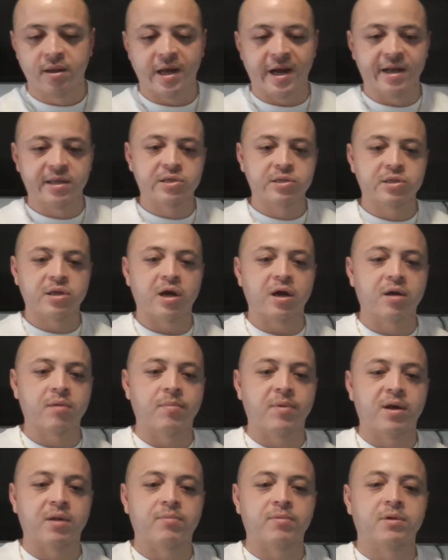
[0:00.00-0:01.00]
I just talk
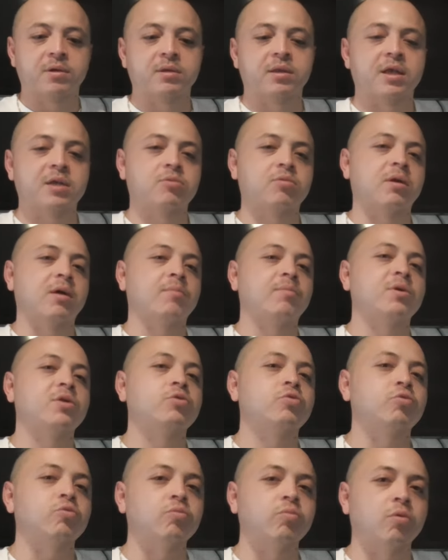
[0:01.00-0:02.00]
about it because that's what I've been
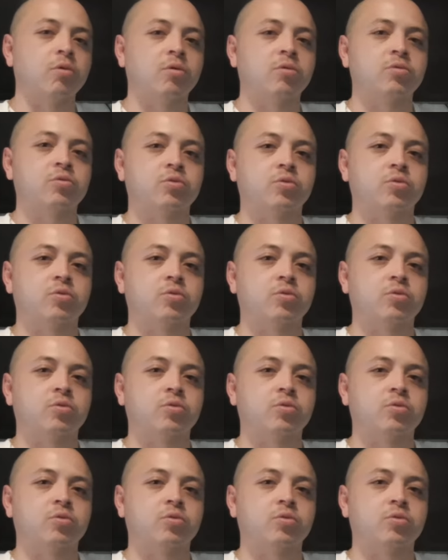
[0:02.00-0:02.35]
through, bro.